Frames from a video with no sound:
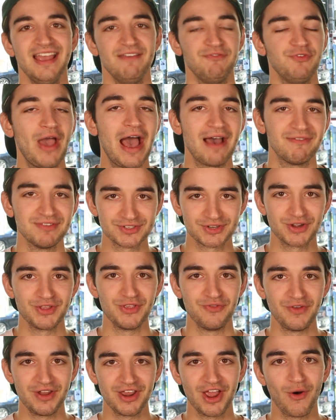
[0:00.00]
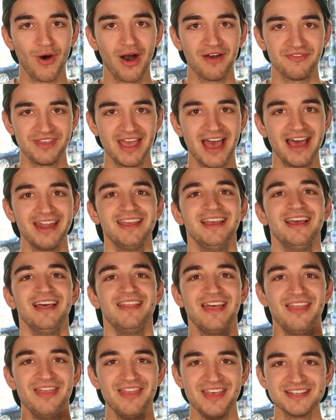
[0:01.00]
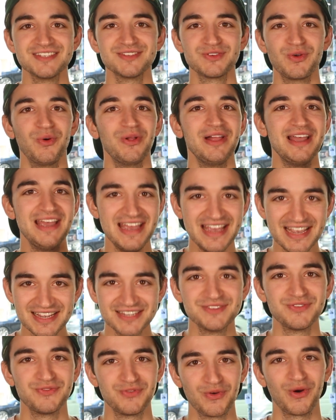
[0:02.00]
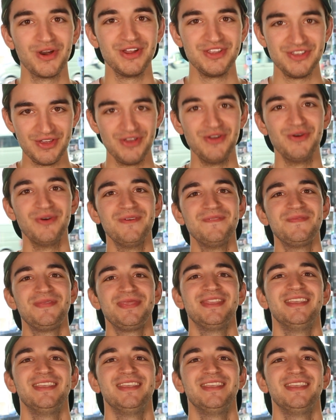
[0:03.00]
If you haven't turned the video off yet, then this school is for you.